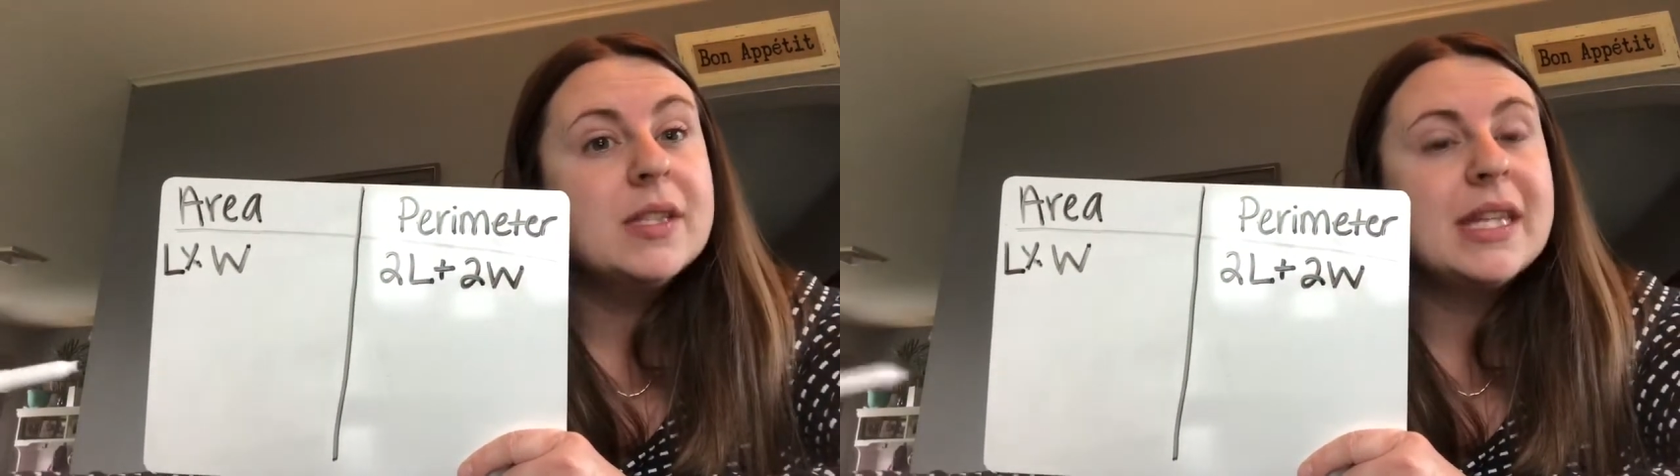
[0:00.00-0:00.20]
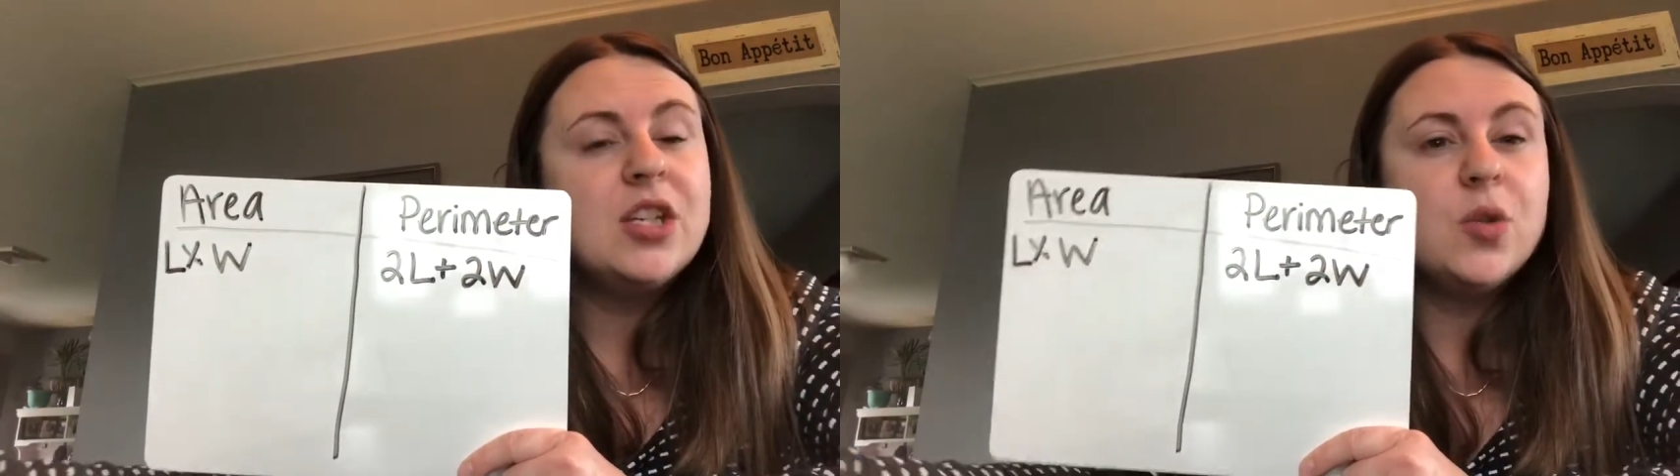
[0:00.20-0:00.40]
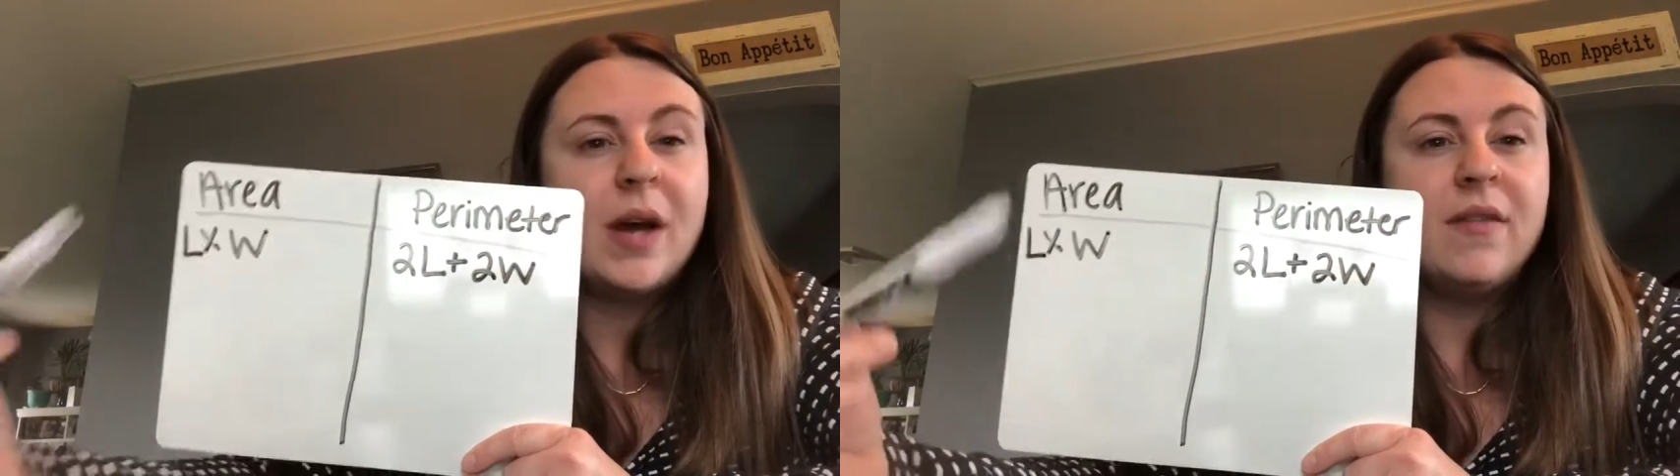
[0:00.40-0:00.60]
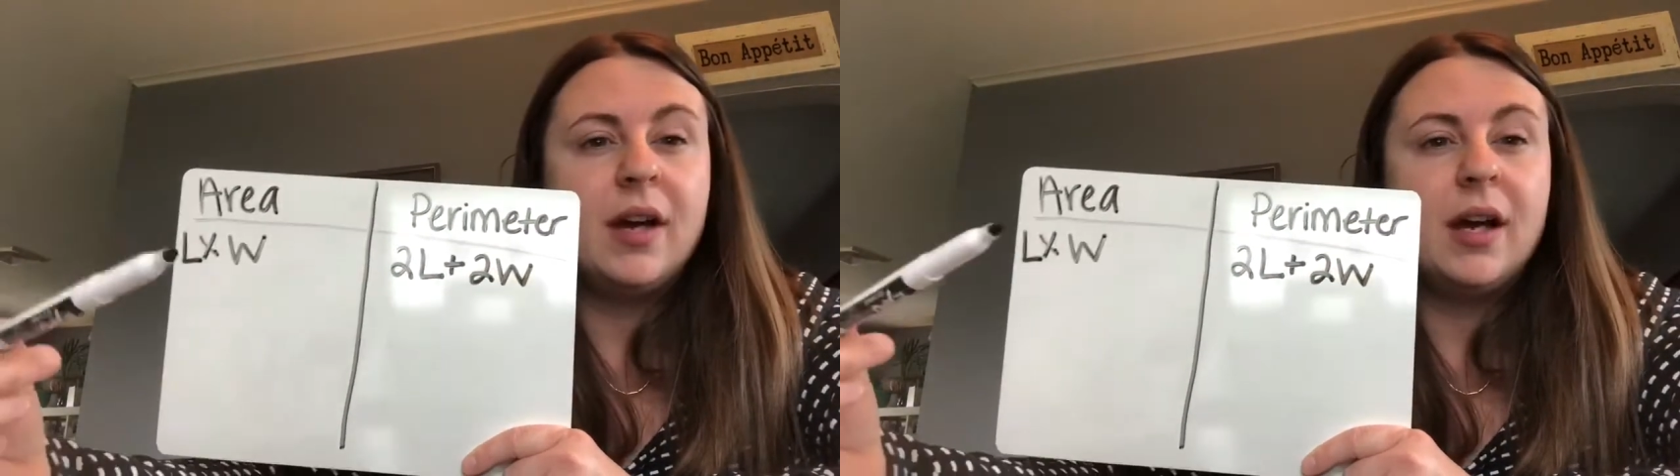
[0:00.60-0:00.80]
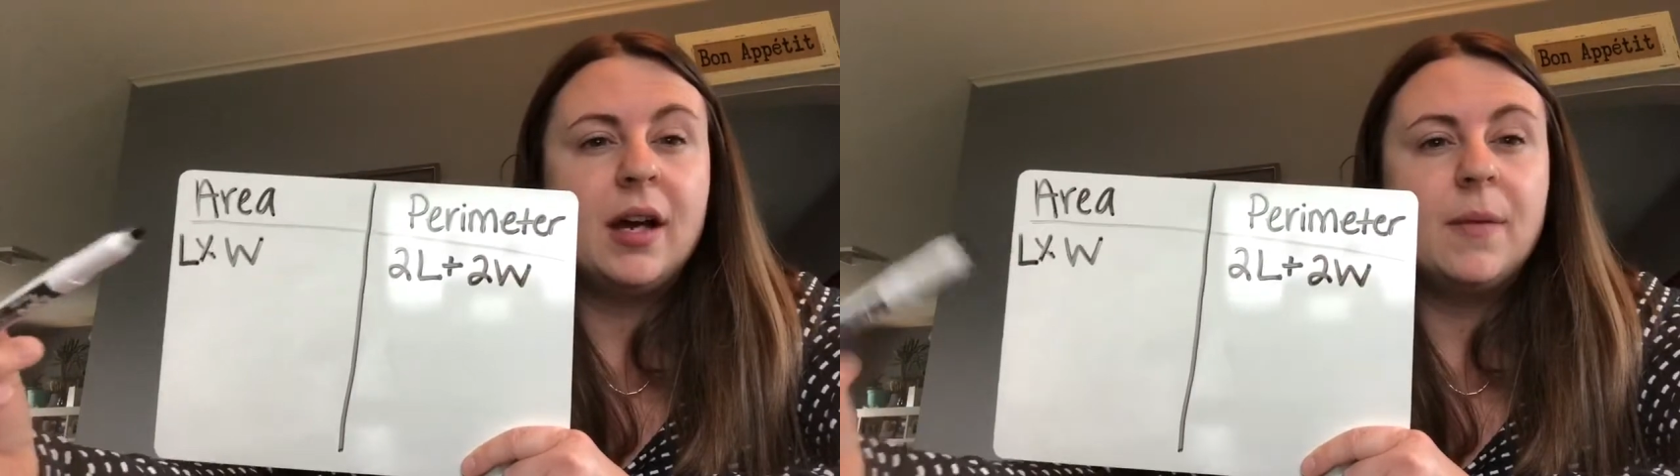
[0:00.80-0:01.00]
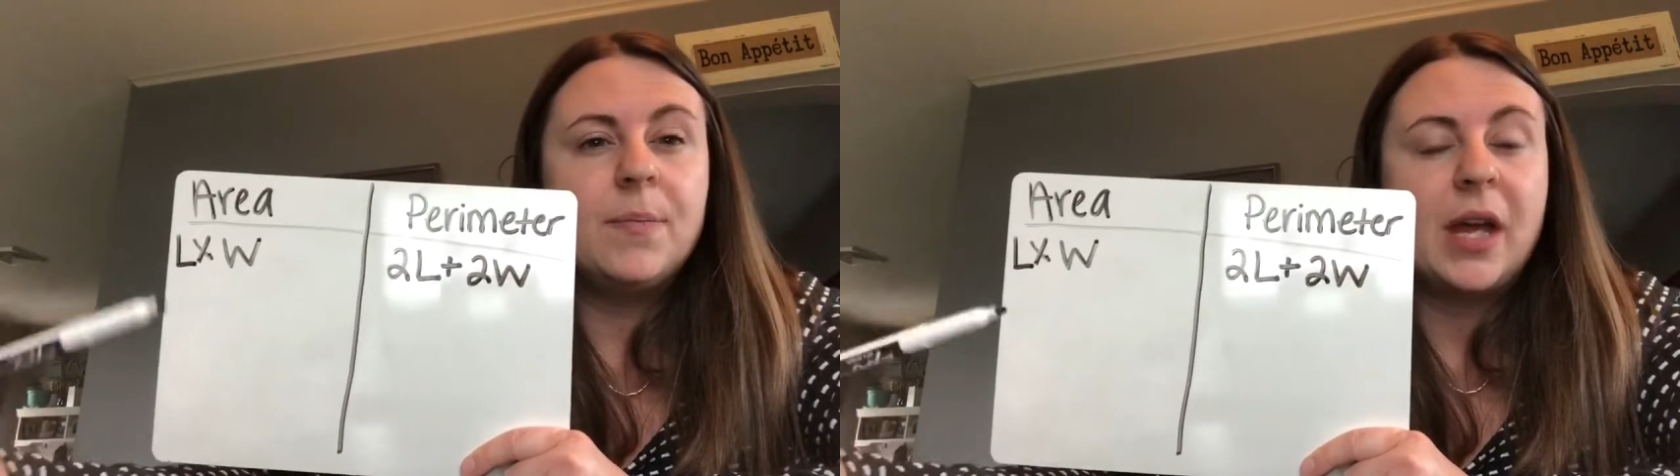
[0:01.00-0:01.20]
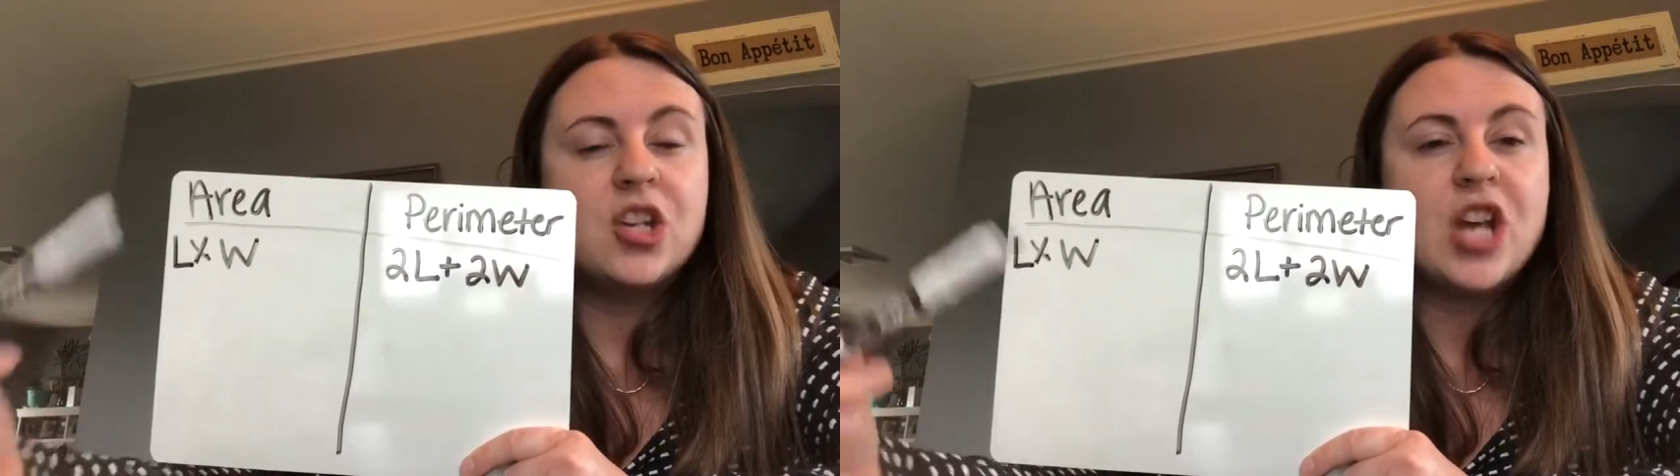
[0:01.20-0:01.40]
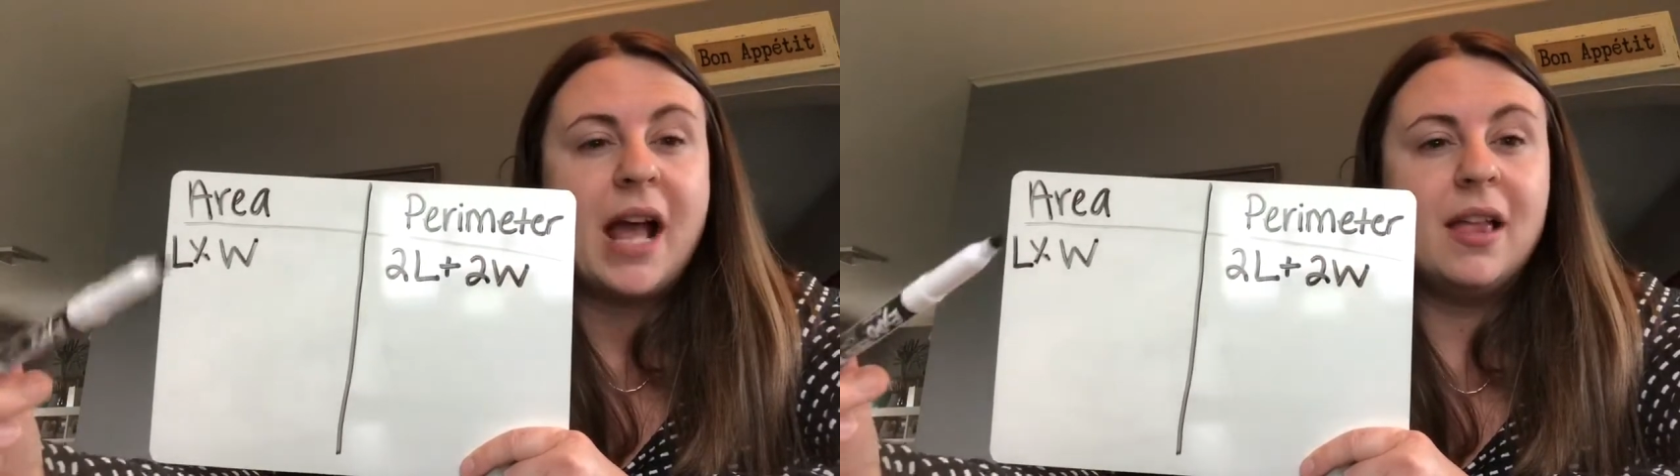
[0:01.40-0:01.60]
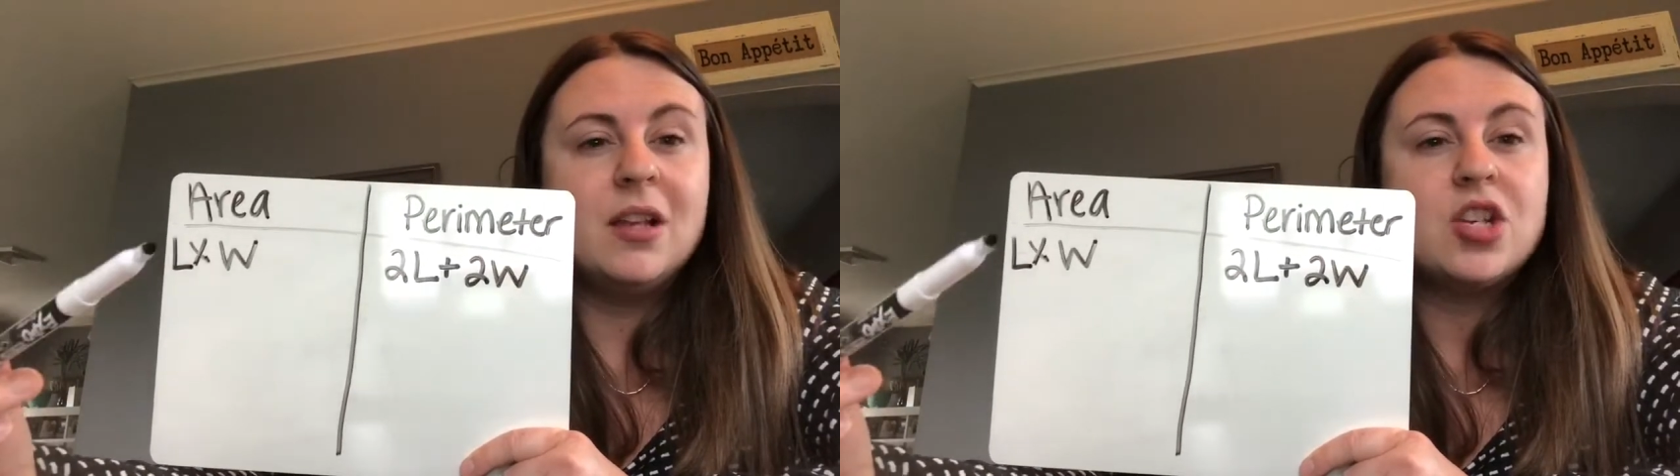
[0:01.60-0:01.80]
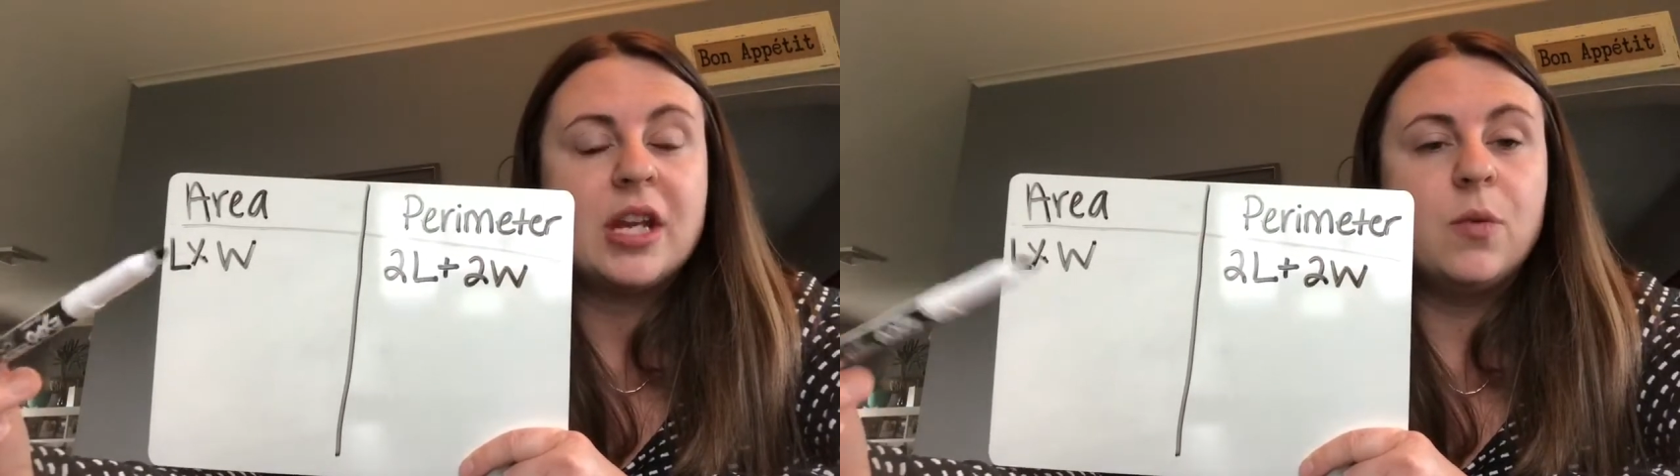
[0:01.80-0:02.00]
They do have a
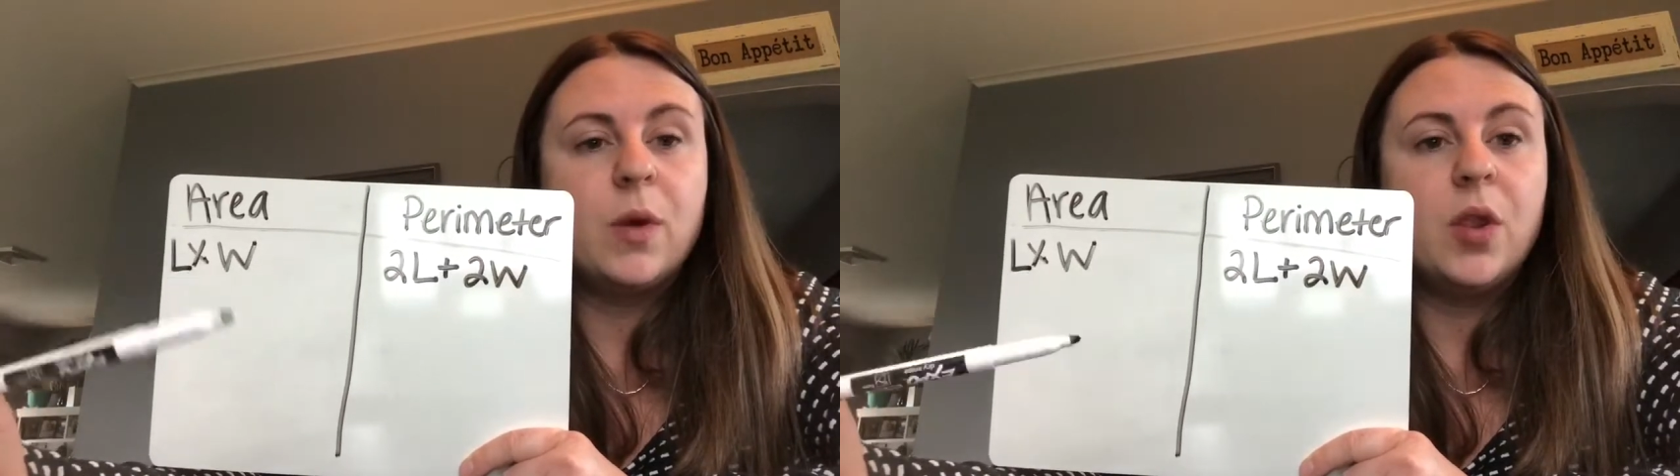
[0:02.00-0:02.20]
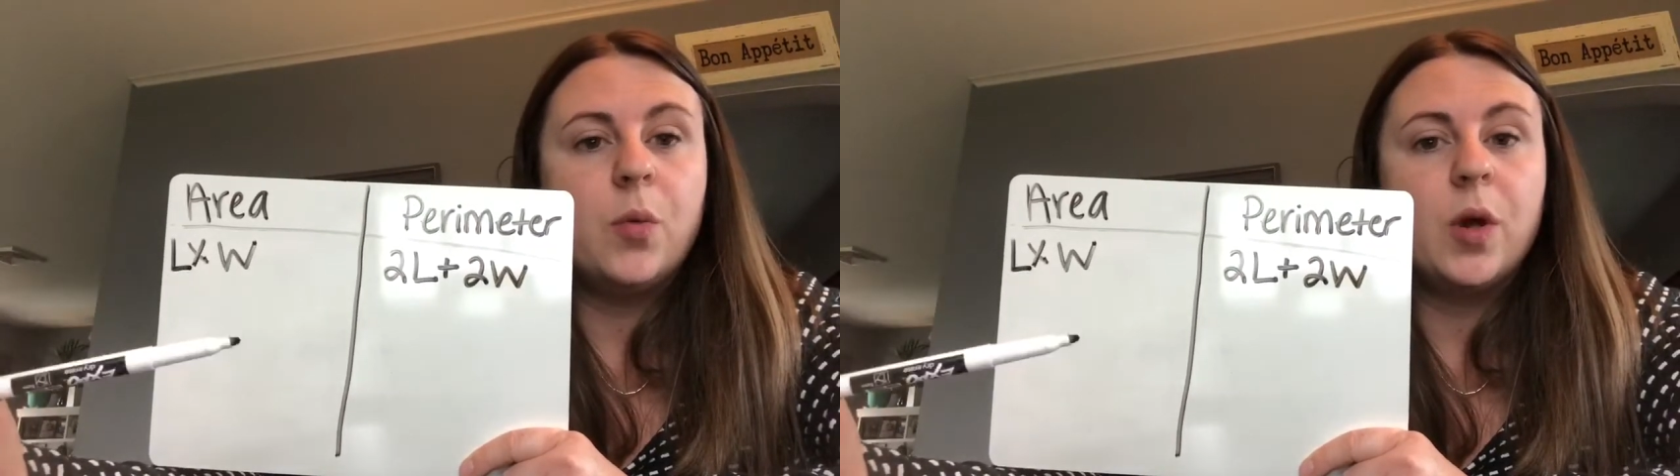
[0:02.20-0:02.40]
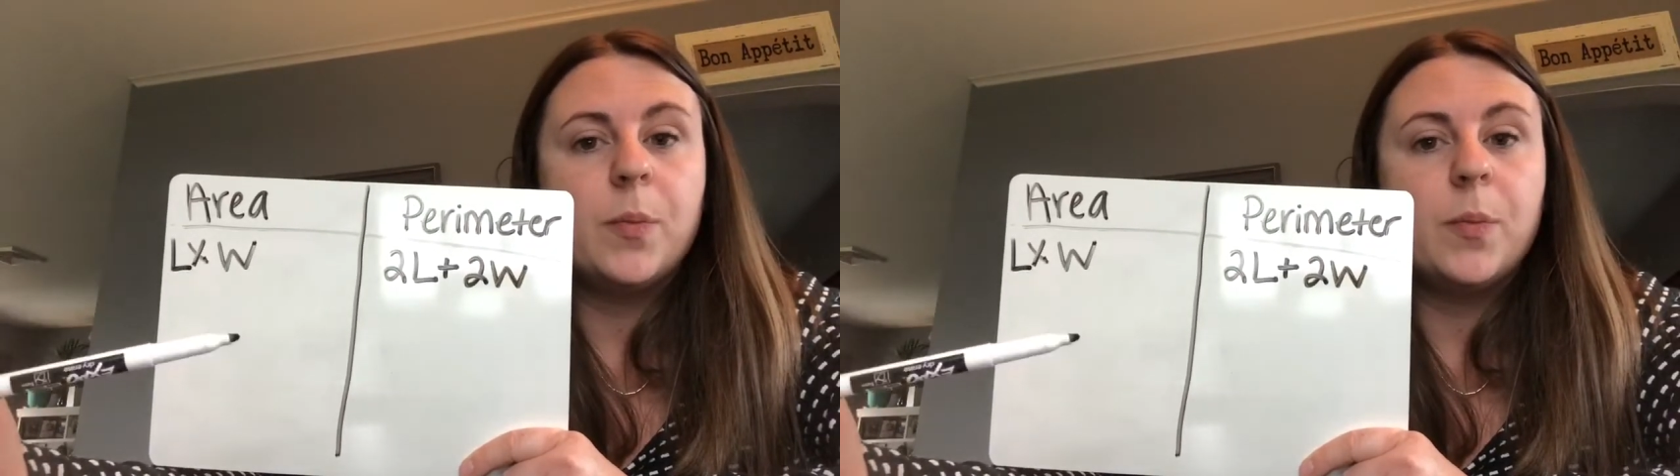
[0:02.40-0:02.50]
challenge in one of the